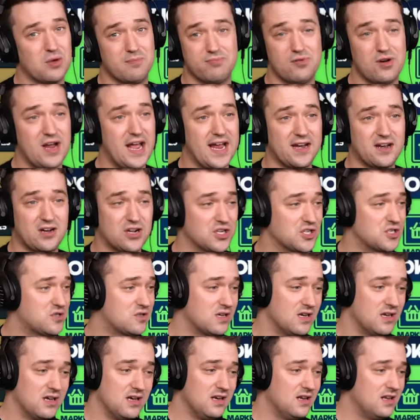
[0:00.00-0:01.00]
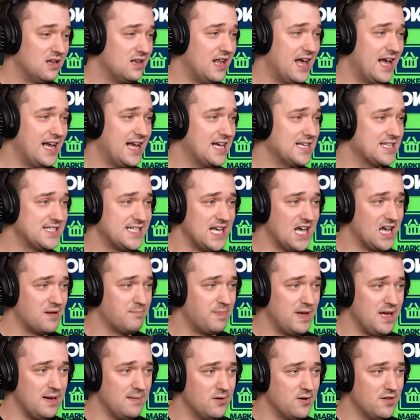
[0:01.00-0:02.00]
the bread. Because, like I said,
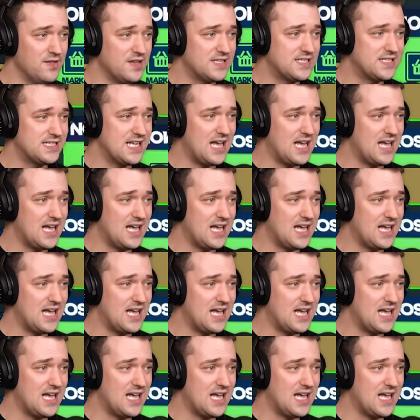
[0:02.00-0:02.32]
people in this